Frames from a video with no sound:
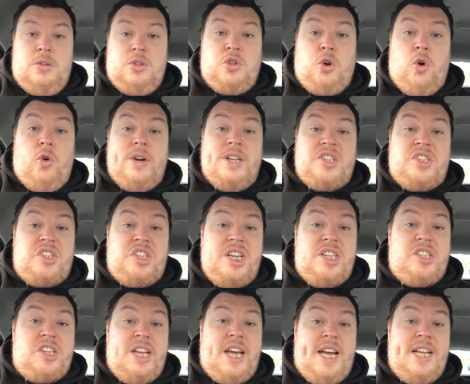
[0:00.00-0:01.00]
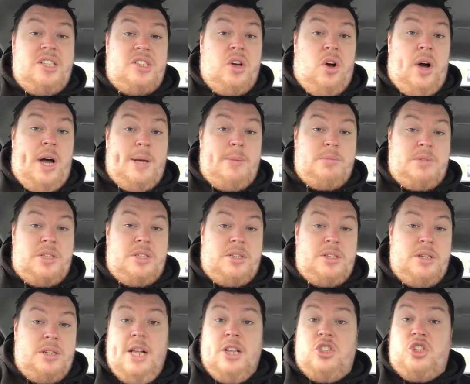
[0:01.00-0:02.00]
scoring 68
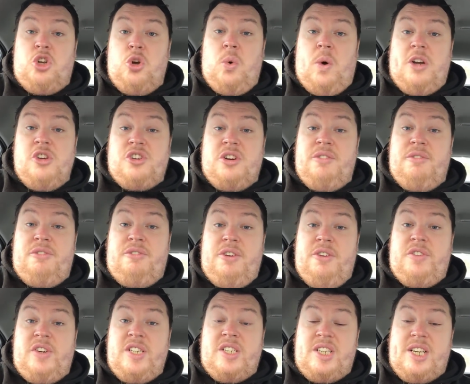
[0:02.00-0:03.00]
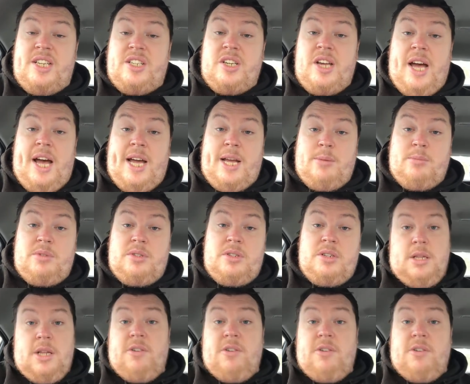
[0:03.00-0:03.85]
times in 256 games.